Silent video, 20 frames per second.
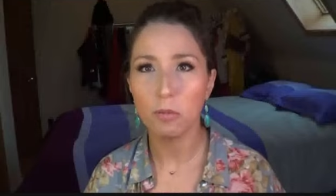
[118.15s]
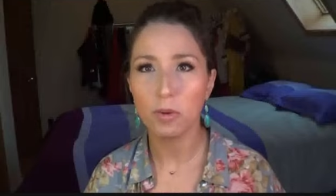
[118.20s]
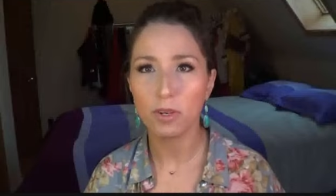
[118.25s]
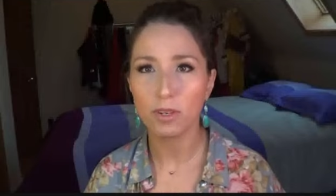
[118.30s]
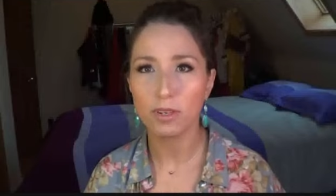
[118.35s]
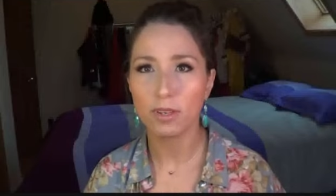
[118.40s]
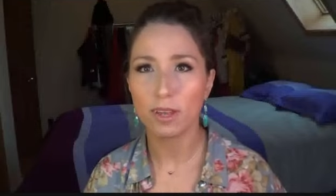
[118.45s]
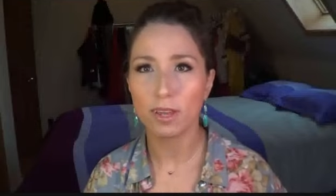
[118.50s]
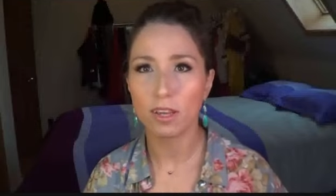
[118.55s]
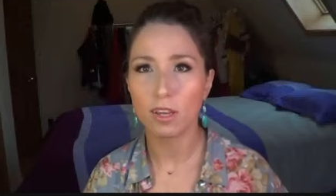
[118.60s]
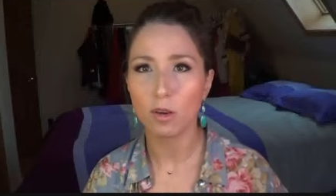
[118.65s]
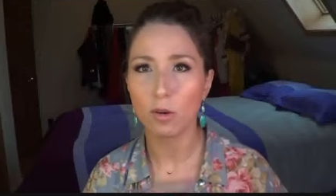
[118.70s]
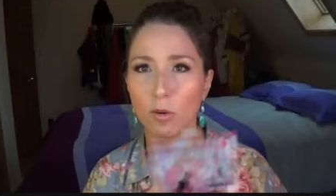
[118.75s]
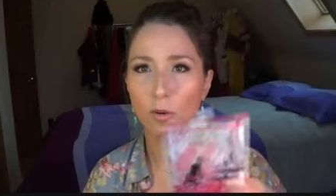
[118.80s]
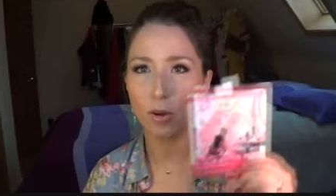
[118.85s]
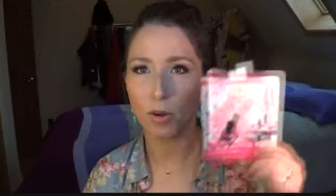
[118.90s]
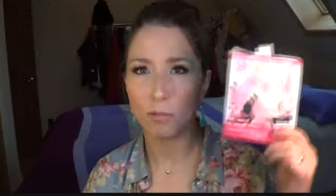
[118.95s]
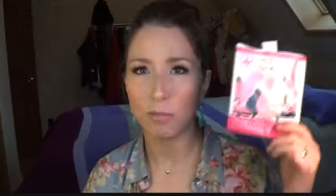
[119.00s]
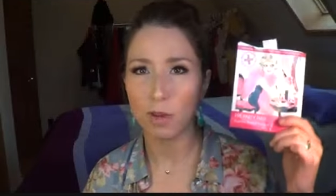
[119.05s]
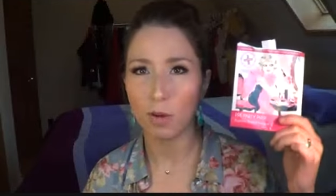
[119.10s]
I wouldn't like
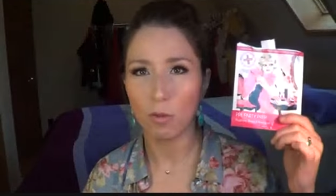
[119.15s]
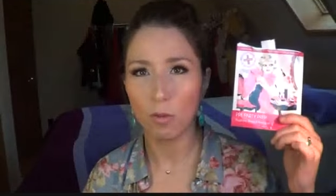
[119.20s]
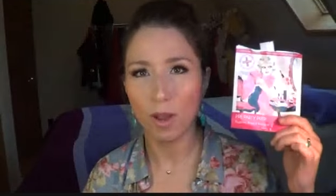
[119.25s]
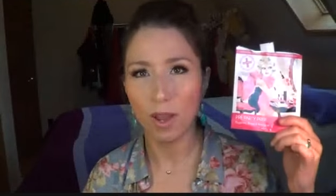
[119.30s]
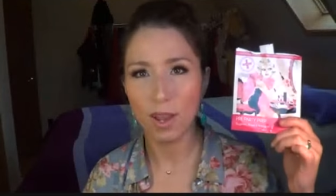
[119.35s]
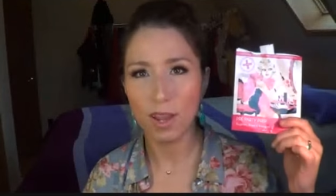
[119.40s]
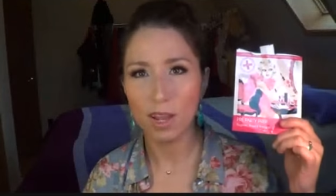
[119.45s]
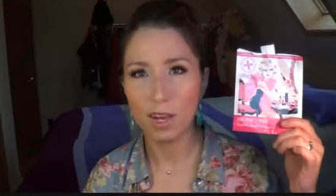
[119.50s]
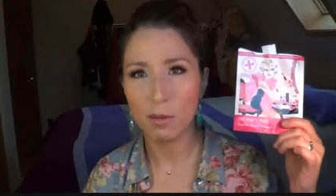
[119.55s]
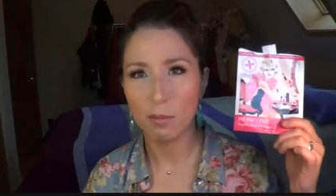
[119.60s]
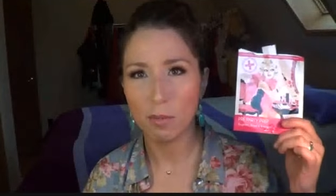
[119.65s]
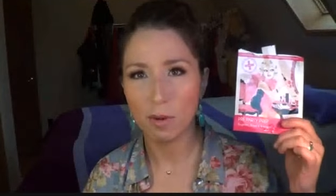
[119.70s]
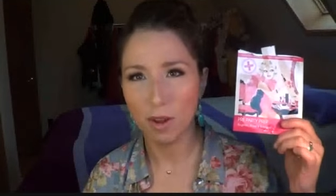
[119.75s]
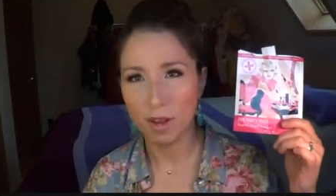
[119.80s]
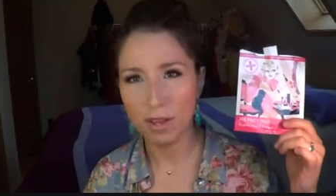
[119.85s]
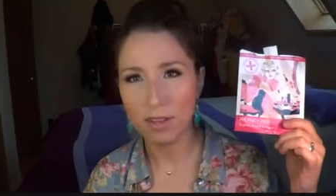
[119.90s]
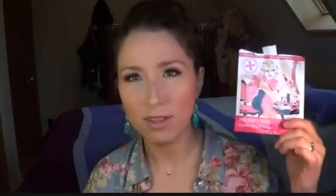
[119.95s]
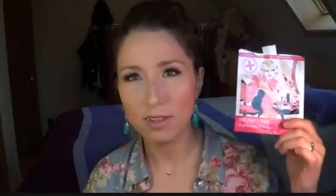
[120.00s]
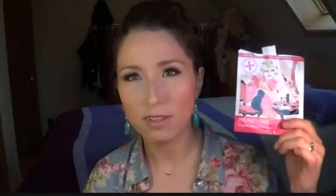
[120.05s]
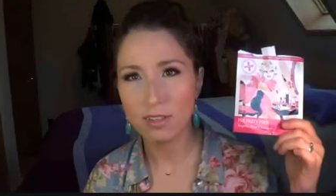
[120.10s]
go out of my way to
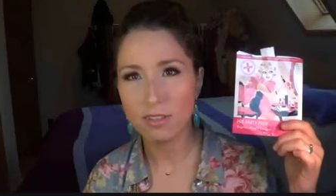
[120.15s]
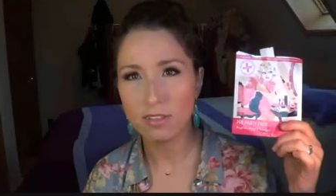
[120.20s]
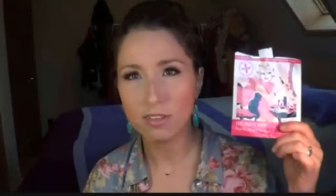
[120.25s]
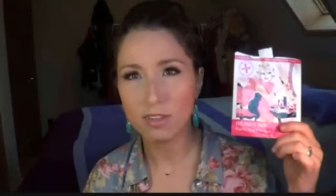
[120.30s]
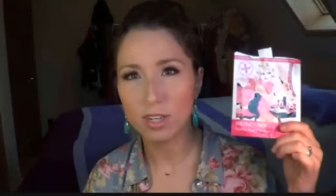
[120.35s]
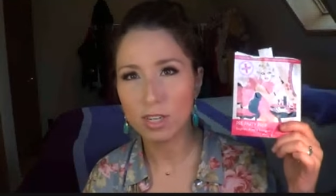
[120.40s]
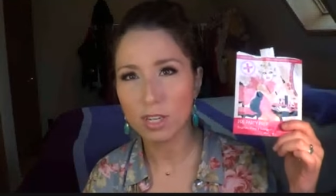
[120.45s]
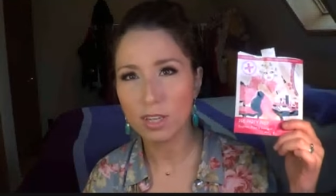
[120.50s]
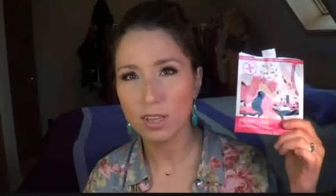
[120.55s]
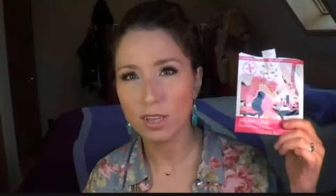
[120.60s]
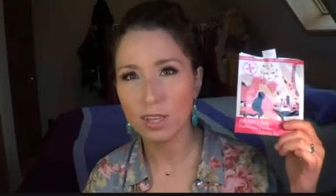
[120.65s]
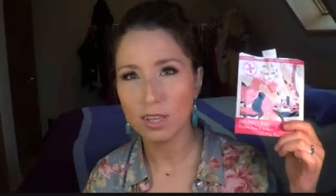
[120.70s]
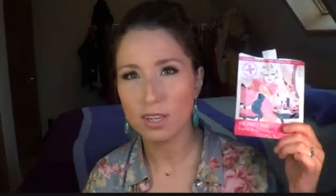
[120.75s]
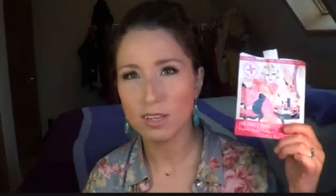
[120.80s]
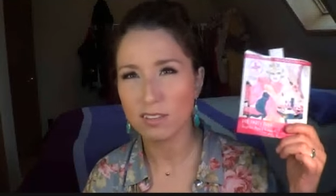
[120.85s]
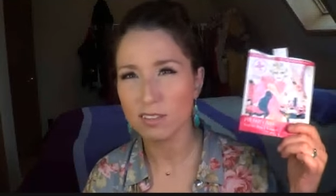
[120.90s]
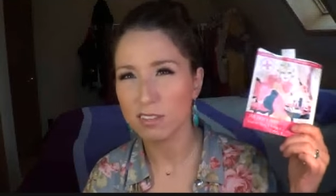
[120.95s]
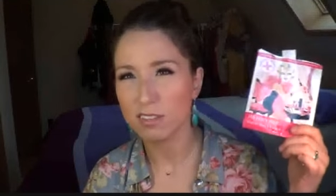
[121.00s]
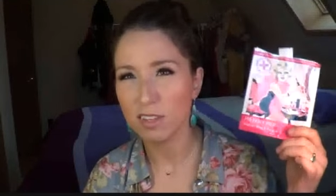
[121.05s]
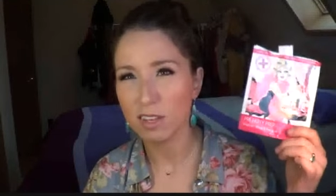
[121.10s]
buy this or
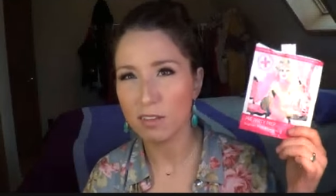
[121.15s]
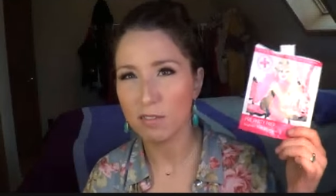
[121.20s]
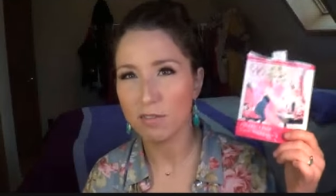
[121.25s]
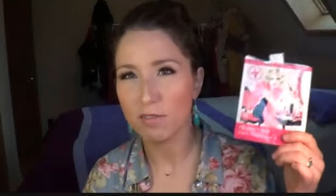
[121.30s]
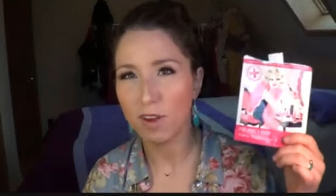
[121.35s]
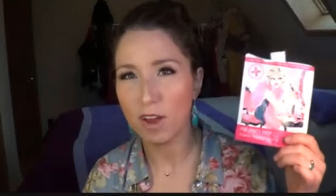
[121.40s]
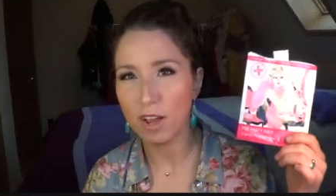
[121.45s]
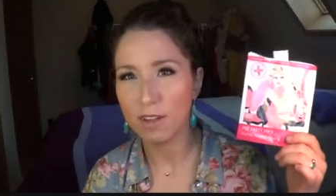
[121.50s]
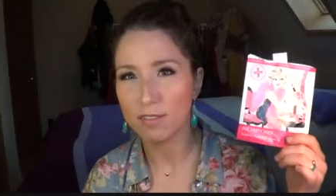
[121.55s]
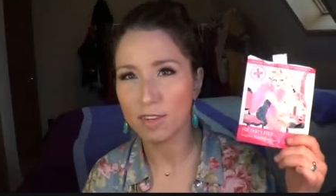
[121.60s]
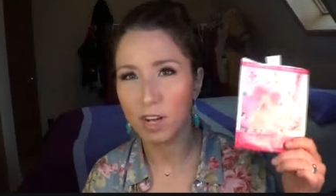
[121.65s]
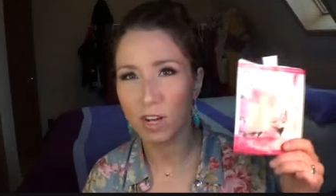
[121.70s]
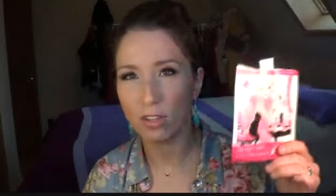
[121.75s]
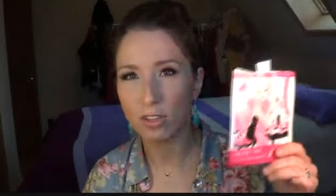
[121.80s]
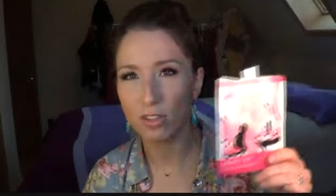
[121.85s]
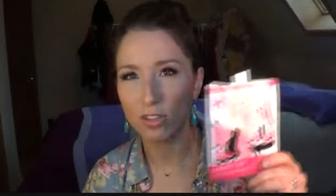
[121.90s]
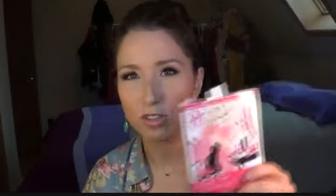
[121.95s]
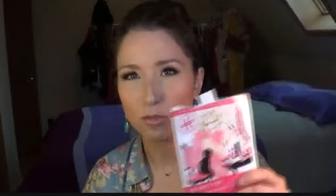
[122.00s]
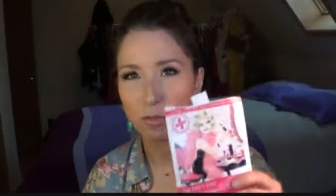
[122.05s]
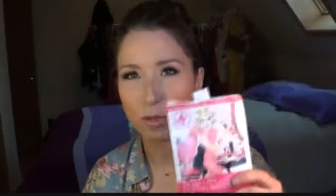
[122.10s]
anything because it's like five
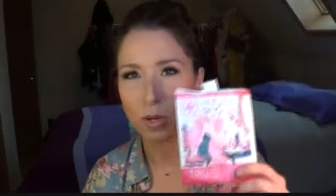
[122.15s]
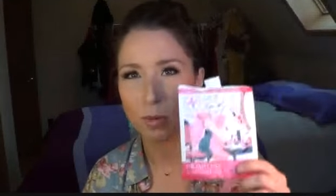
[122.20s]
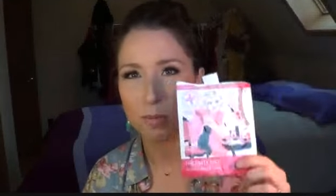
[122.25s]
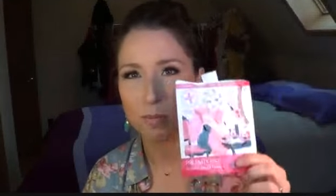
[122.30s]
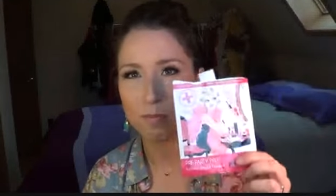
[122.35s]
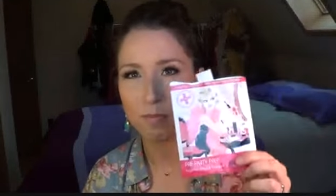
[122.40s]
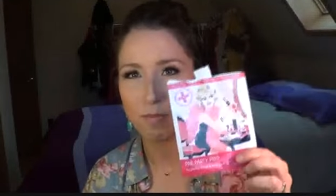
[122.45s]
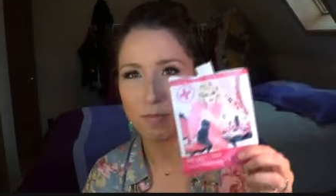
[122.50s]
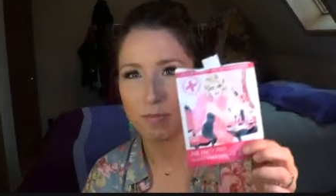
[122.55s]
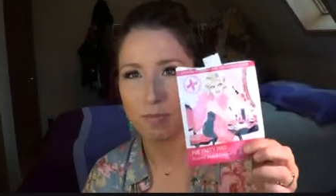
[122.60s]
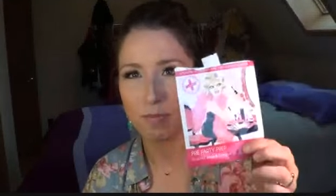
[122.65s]
dollars per